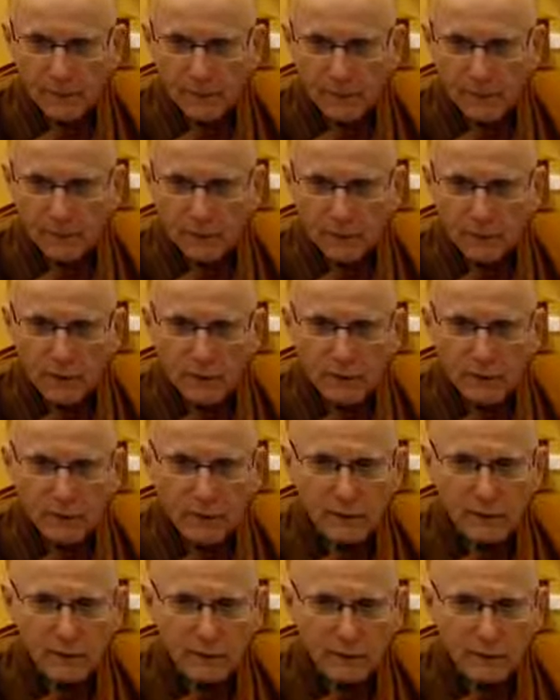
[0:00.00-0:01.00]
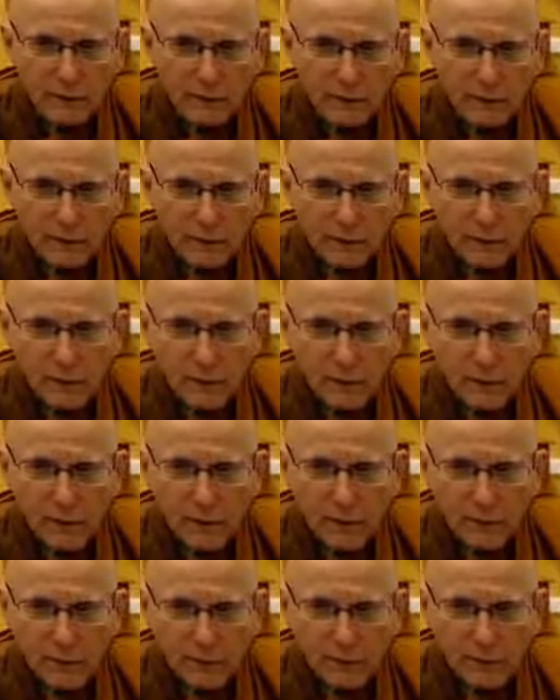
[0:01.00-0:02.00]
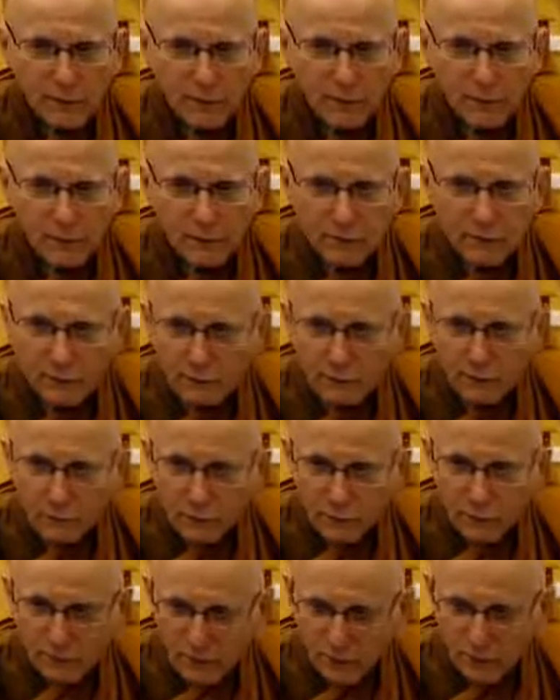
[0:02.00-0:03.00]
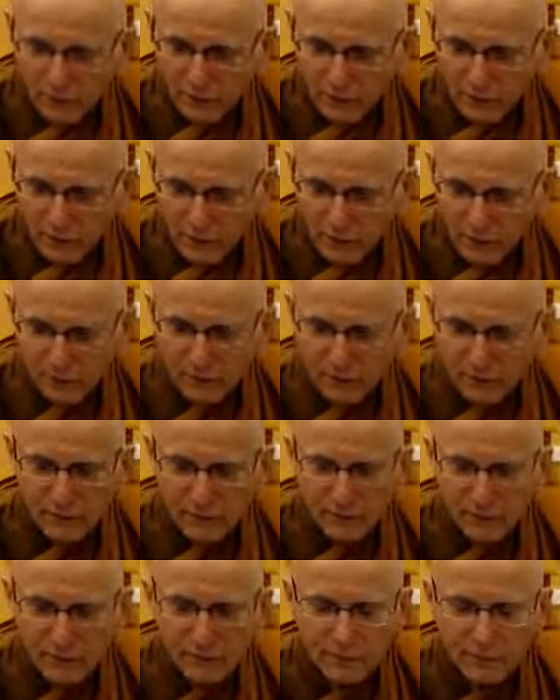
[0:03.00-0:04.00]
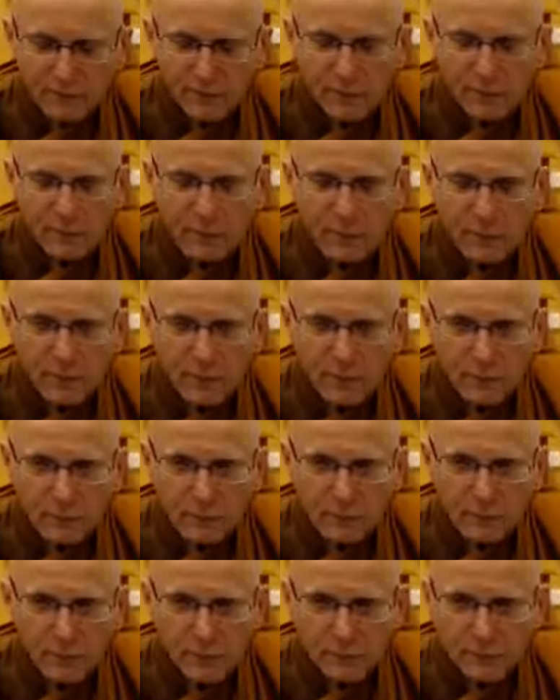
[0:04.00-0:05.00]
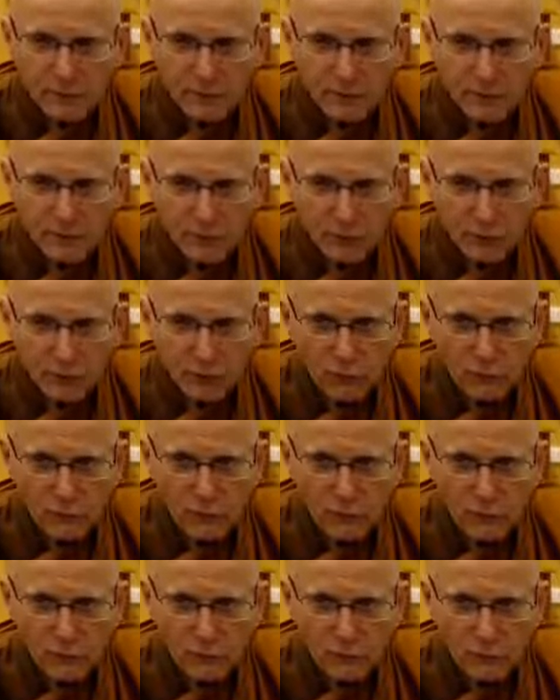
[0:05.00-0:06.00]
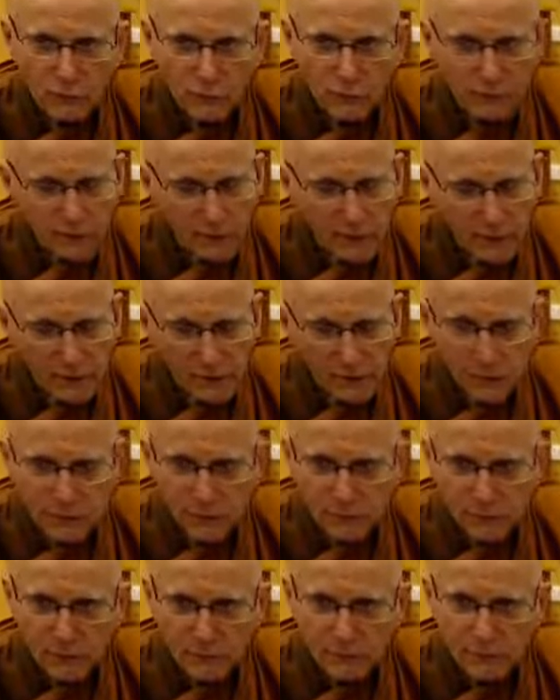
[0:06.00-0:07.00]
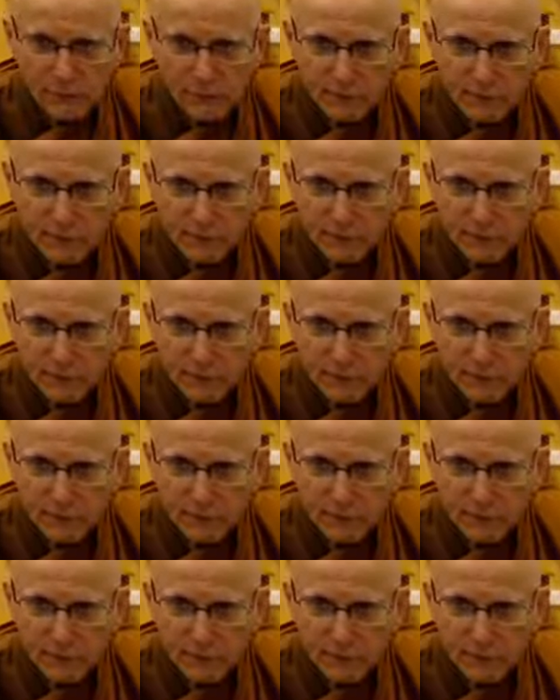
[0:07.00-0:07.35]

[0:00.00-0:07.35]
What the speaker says: And we can give this feeling that has been aroused, whether it be joy, thankfulness,